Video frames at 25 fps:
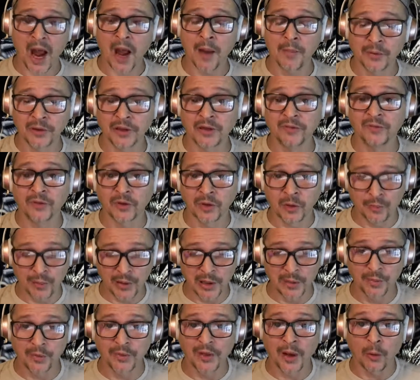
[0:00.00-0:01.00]
I believe that the
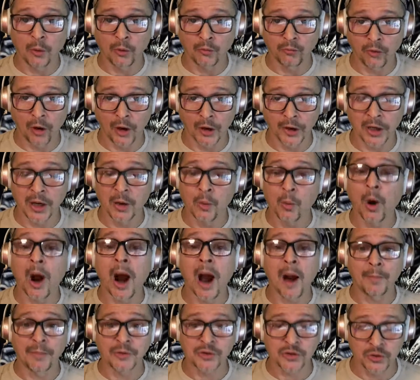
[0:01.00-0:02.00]
people that were running it
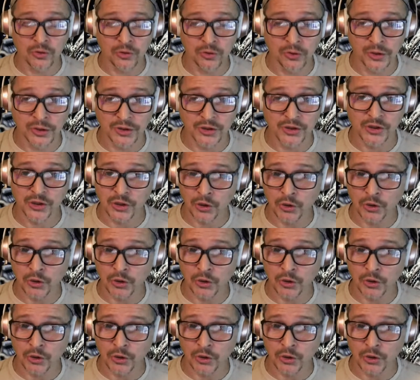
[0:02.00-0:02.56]
were opportunists.